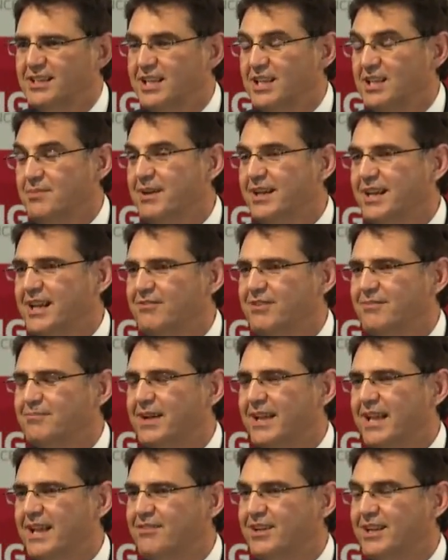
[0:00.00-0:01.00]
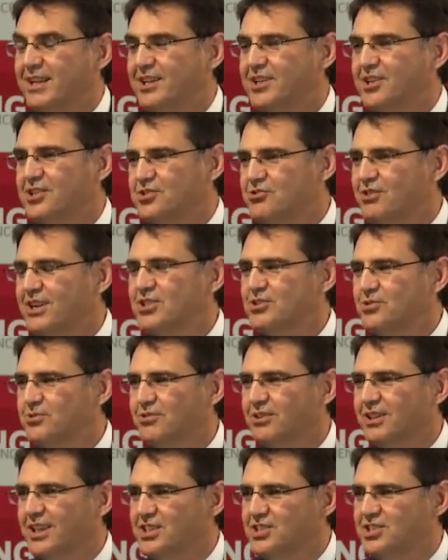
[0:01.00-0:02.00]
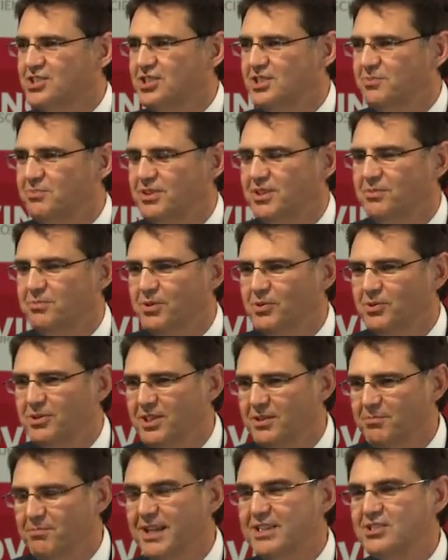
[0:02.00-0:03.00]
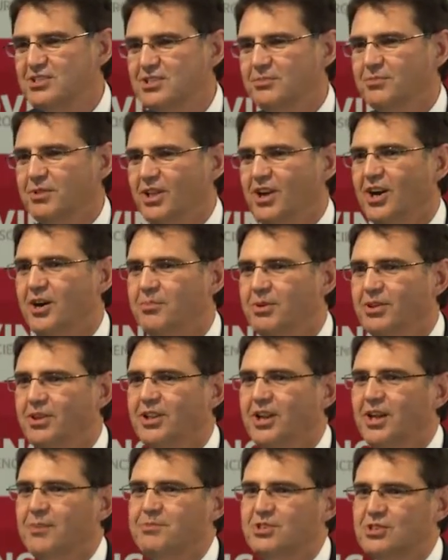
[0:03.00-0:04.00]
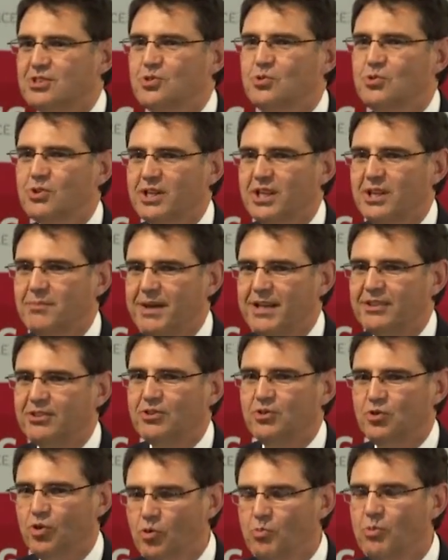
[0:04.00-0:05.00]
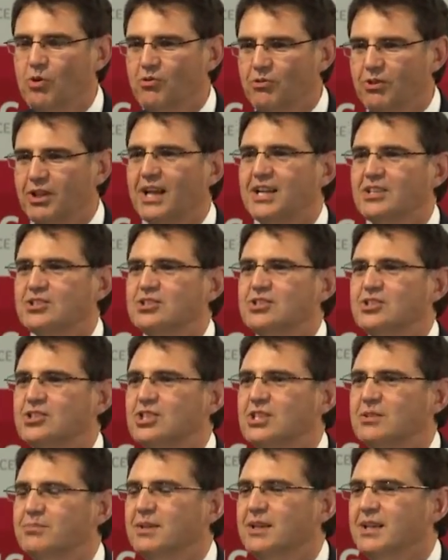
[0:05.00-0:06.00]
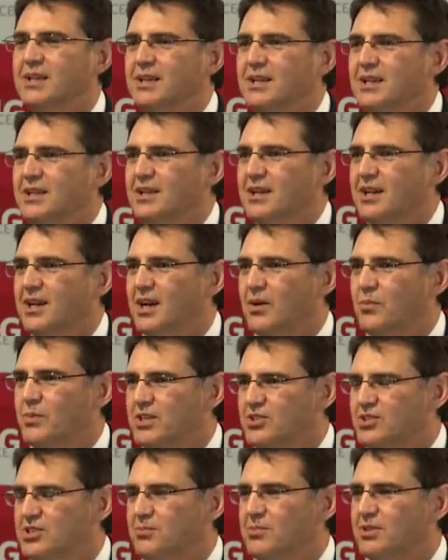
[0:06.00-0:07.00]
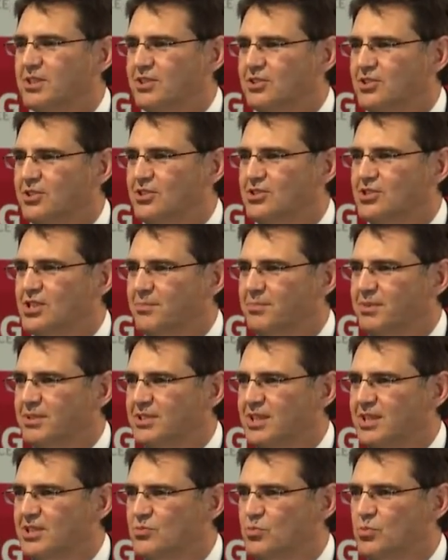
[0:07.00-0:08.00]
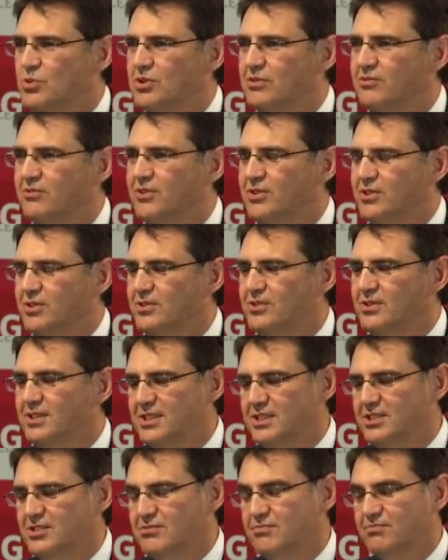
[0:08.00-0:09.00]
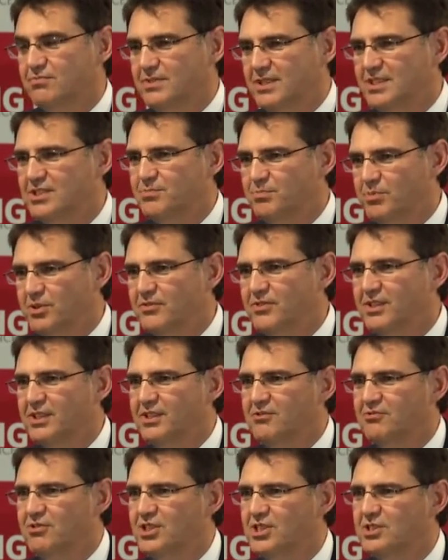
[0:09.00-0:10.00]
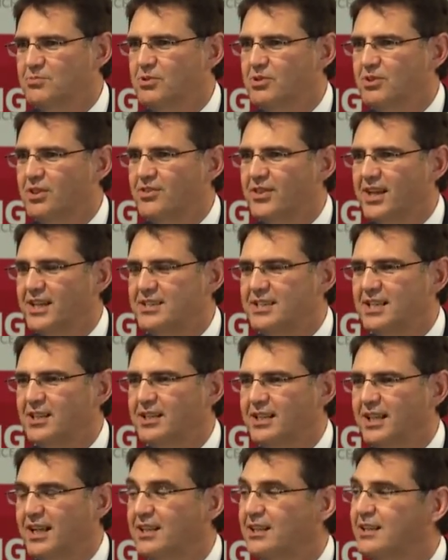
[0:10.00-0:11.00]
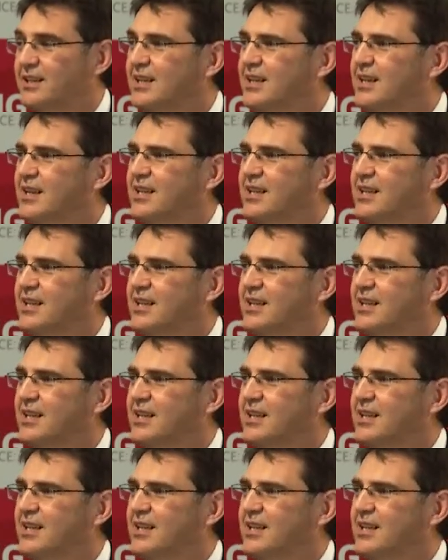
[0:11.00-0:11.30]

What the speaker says: Now, you may have a contractual relationship with the builder that makes them liable, but I'm just talking about the normal relationship where somebody turns up and does work for you, that it's perfectly reasonable that they delegate it.